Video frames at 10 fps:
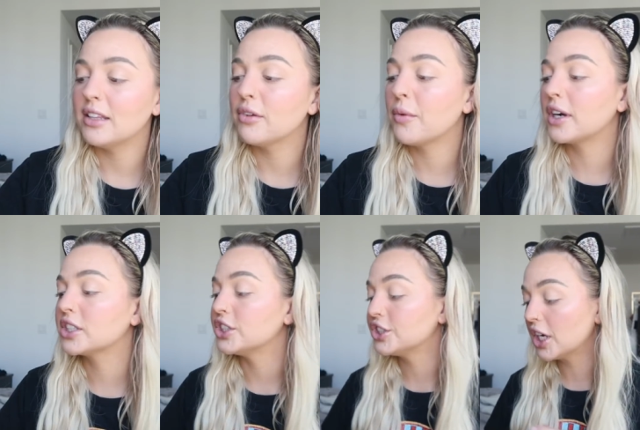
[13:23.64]
And then we
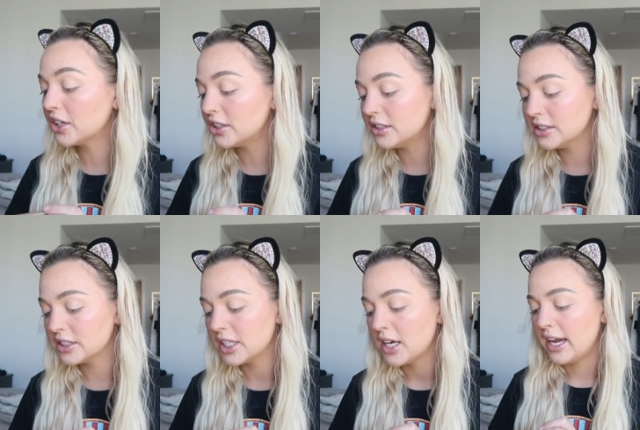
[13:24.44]
walked to
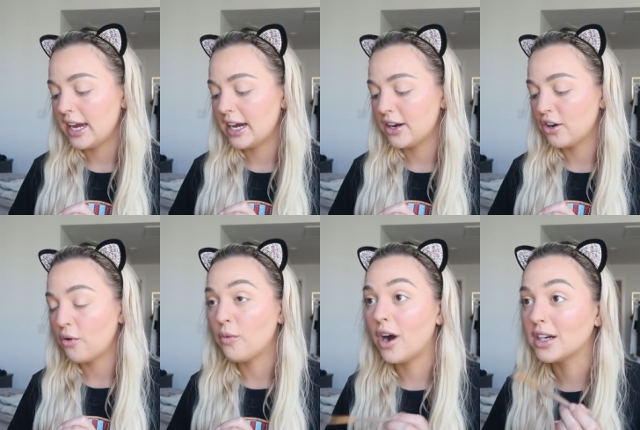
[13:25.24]
shuttles and
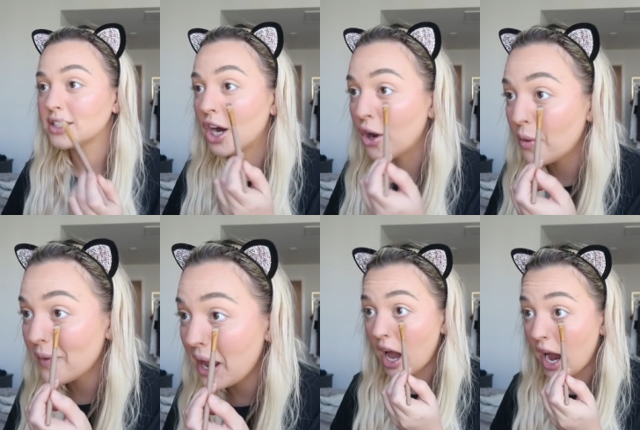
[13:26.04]
walked
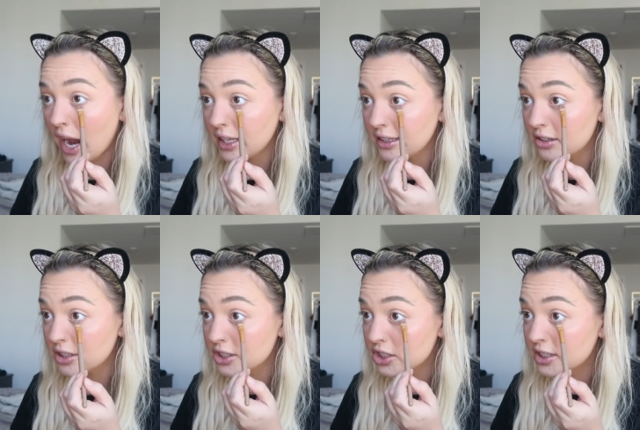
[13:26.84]
home. I had
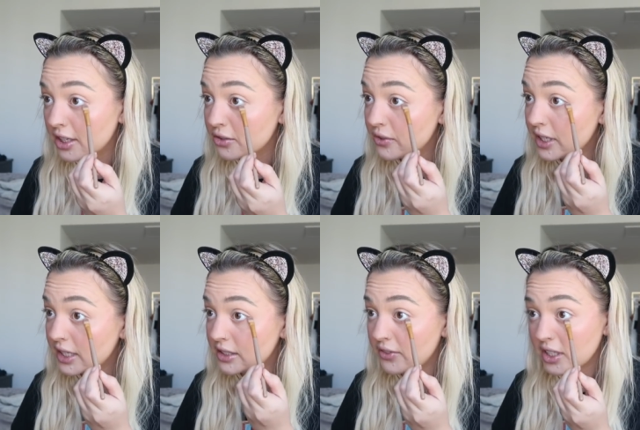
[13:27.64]
literally just done 3
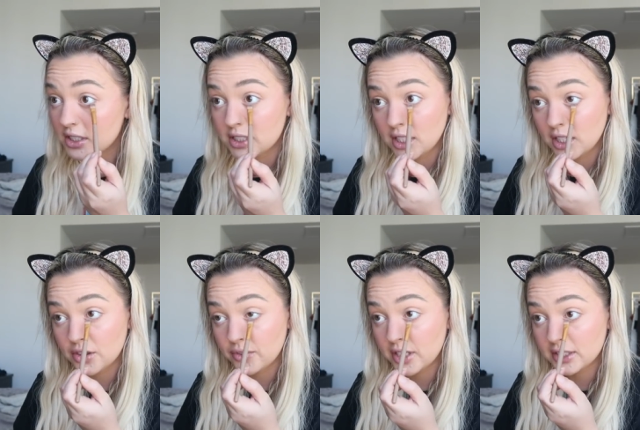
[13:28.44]
days of
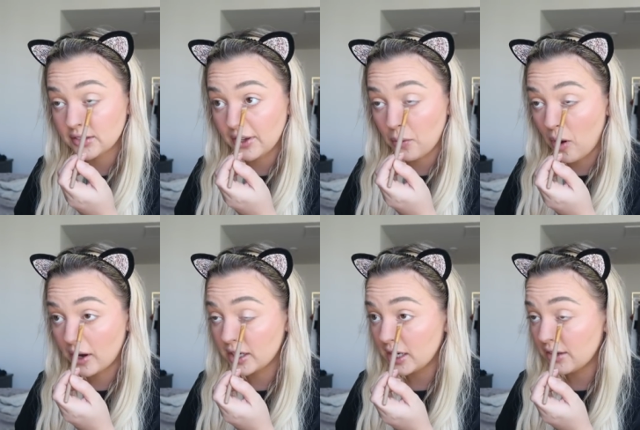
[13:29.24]
EDC, 3 days of like
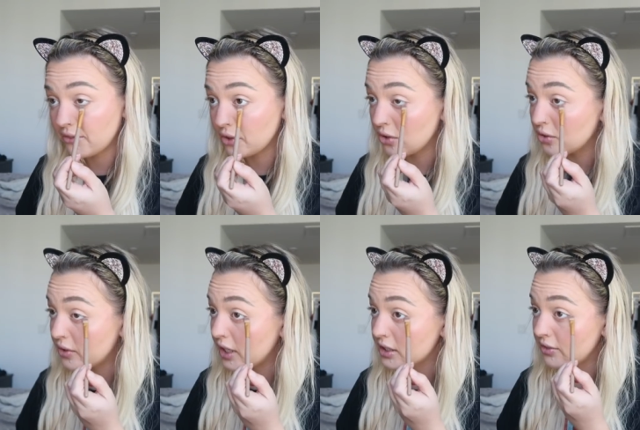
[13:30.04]
walking to get food,
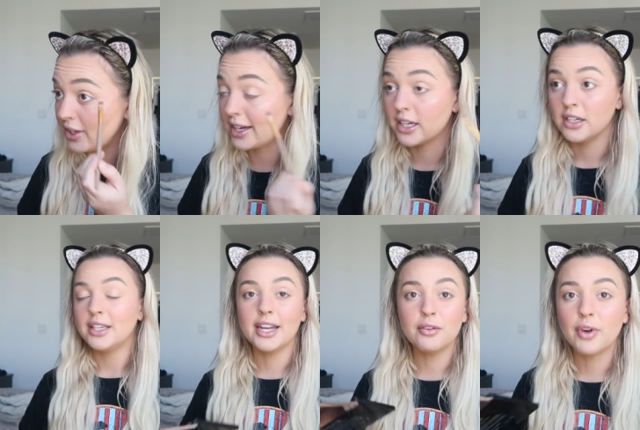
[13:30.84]
3 days of like
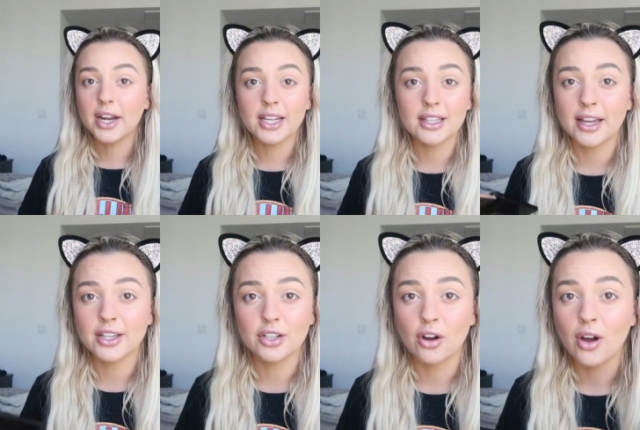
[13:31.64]
getting ready,
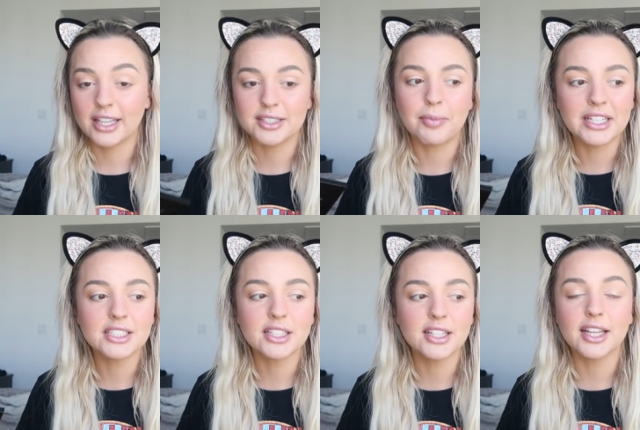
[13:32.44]
like, you know, it's
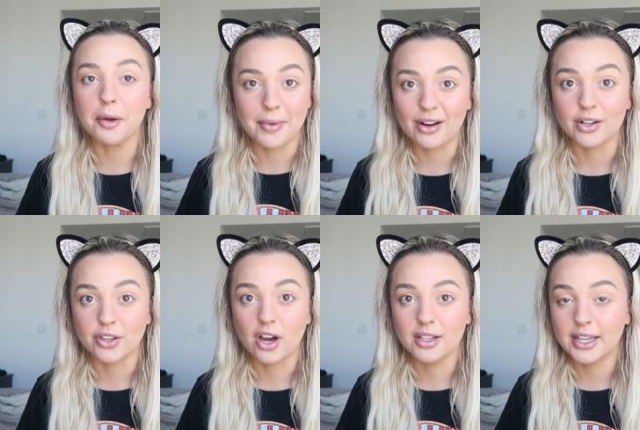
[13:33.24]
basically like a
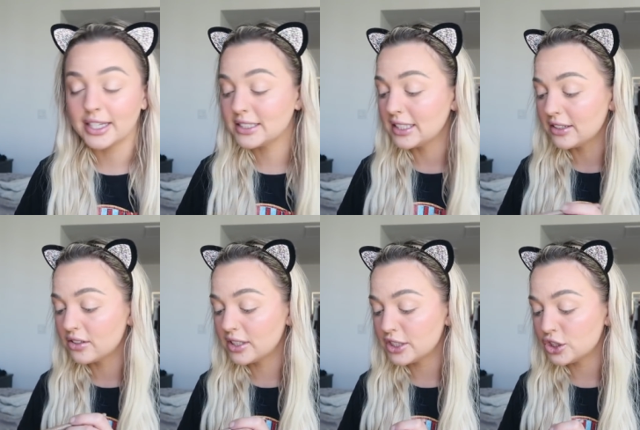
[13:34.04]
marathon, like it's
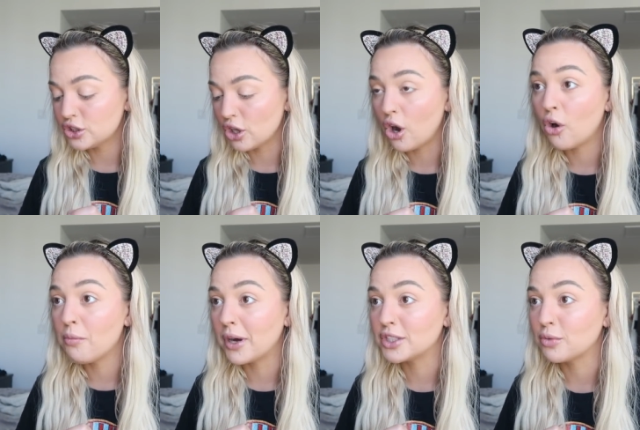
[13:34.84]
literally so
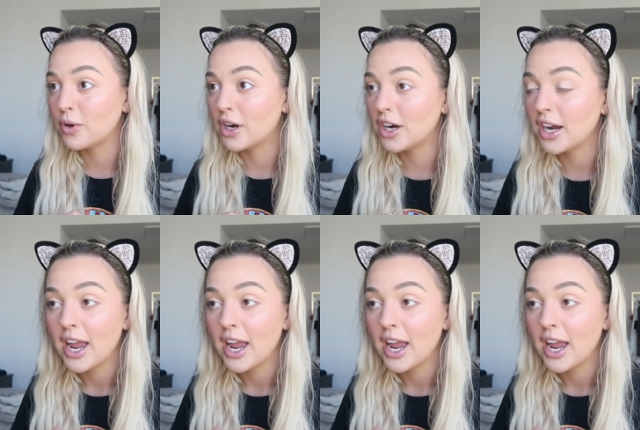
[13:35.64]
much work.